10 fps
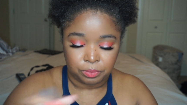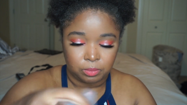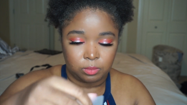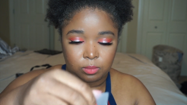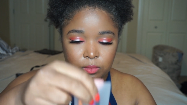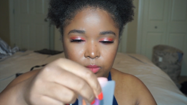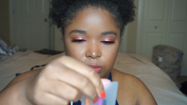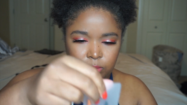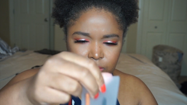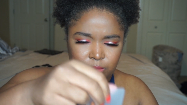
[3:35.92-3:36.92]

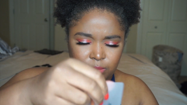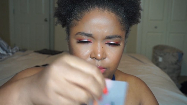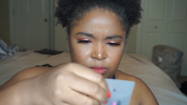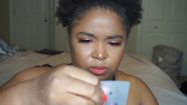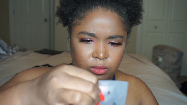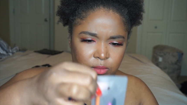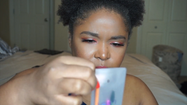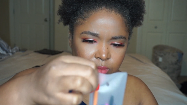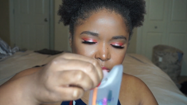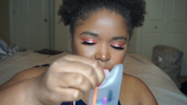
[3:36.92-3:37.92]

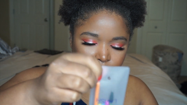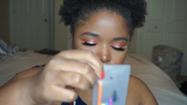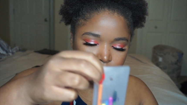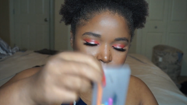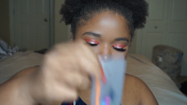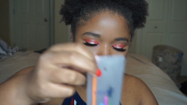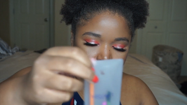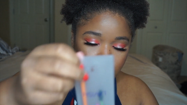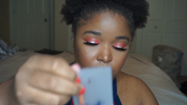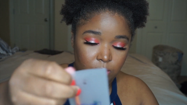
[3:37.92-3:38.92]

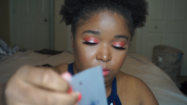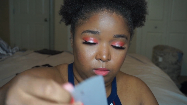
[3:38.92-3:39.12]
Nothing is said.